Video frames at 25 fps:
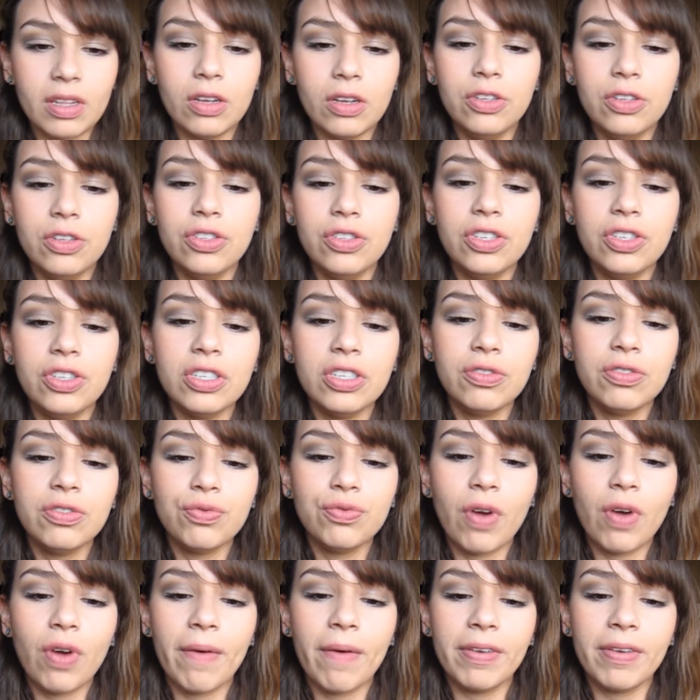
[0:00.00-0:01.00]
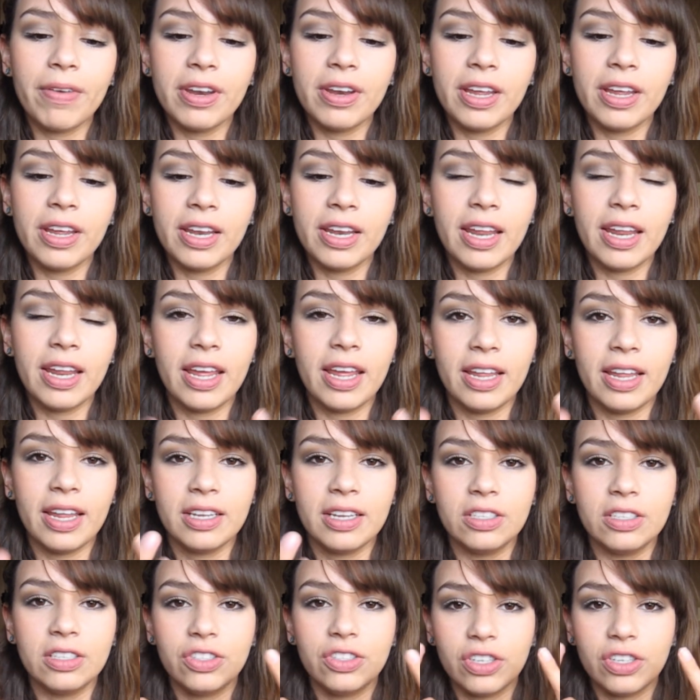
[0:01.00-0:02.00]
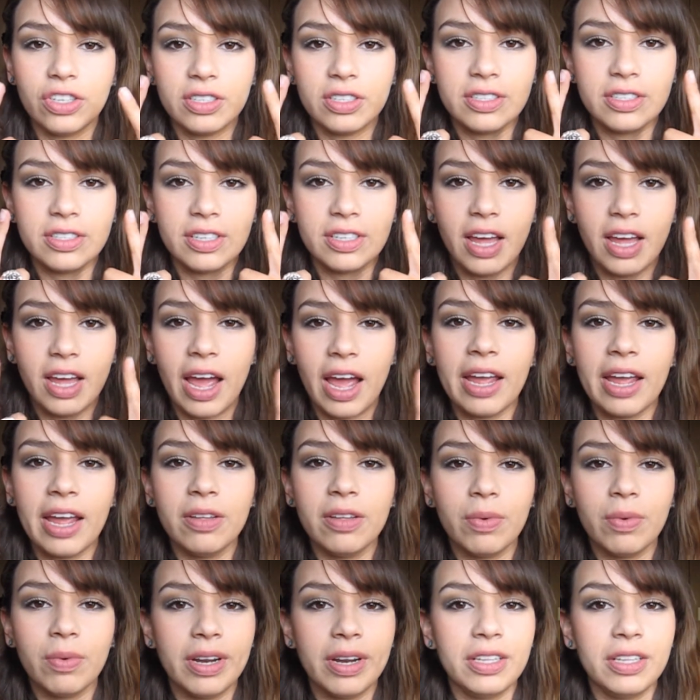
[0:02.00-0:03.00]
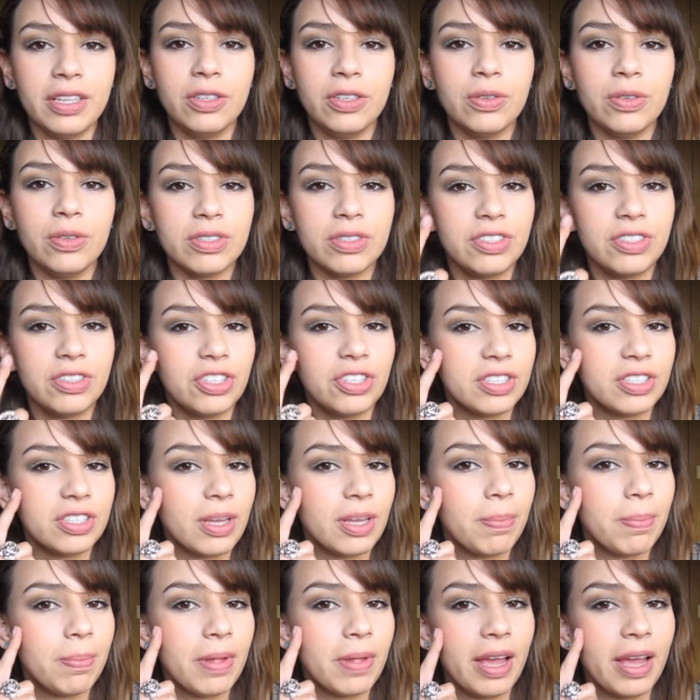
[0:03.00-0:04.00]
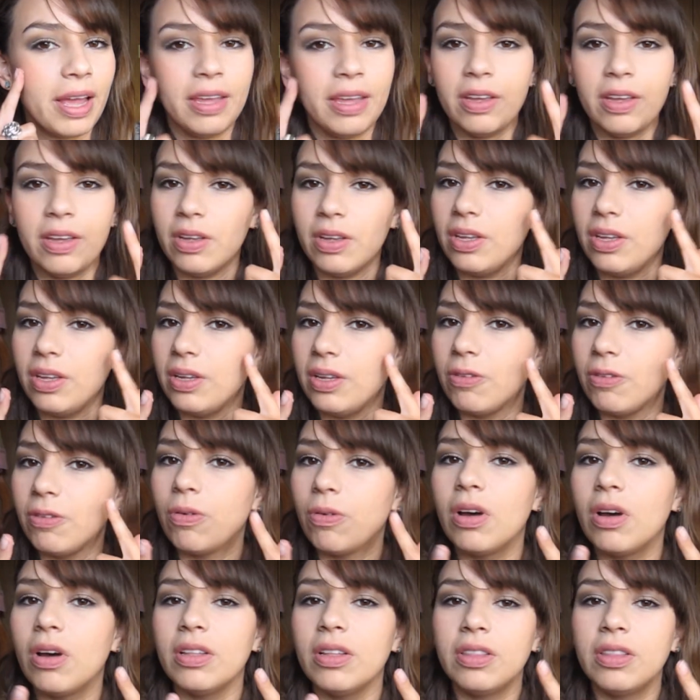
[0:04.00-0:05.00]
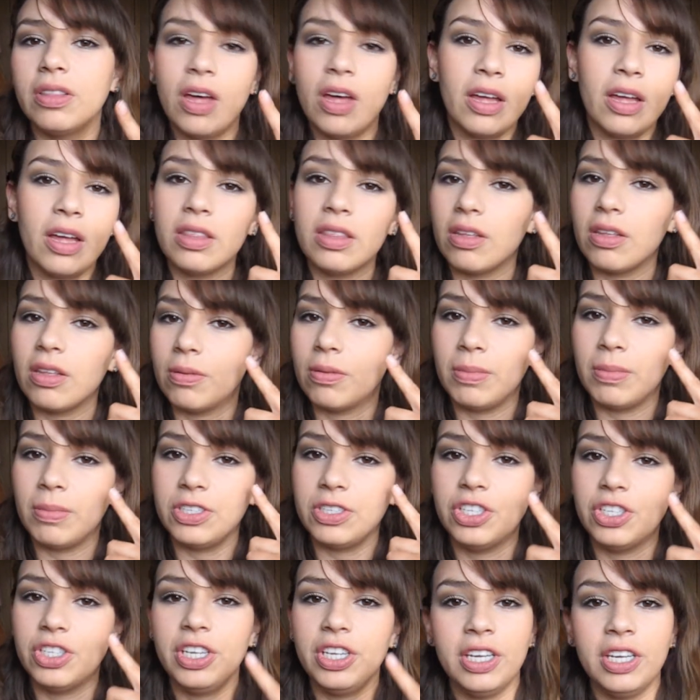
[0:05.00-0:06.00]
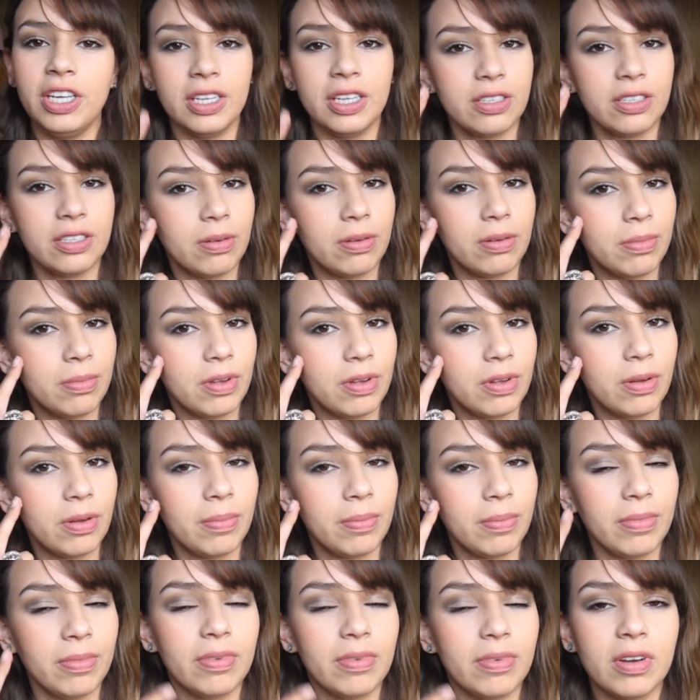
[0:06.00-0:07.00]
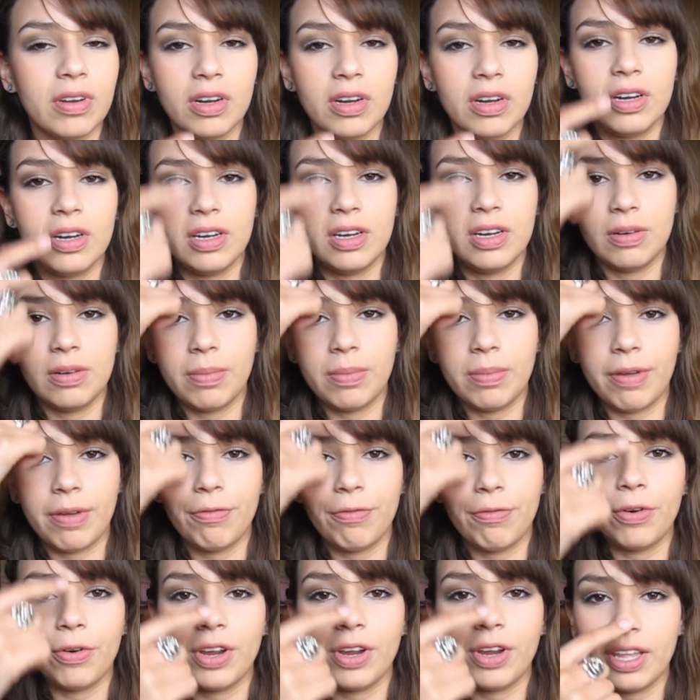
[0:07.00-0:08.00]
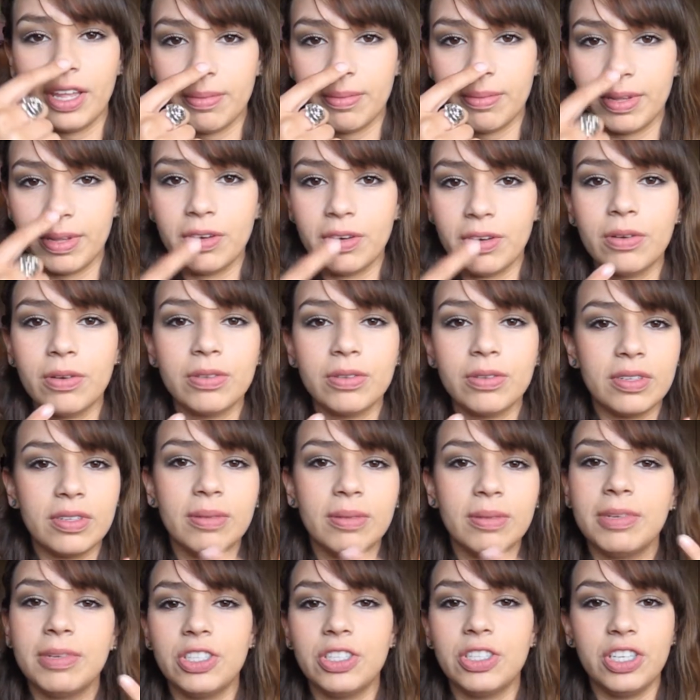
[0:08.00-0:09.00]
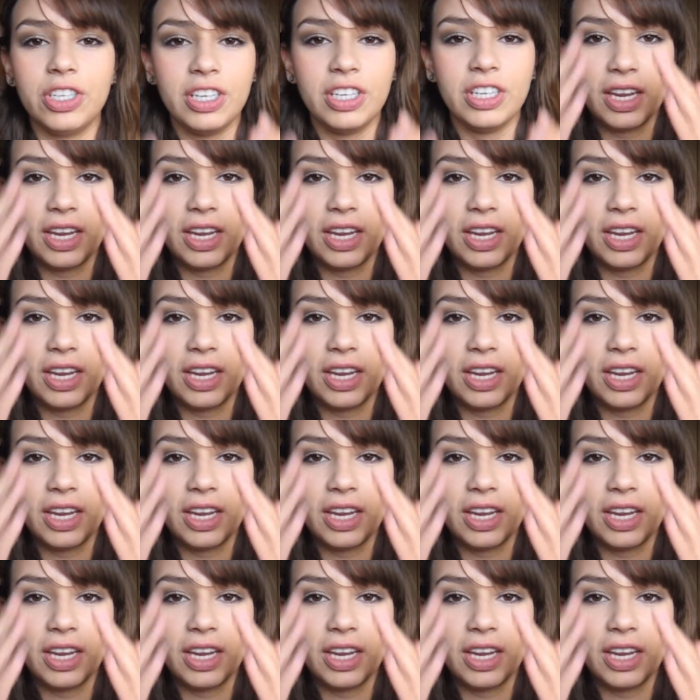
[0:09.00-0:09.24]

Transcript: and you just rub it in and just I what I do is just apply a dot on my cheeks um, um, my forehead my nose and my chin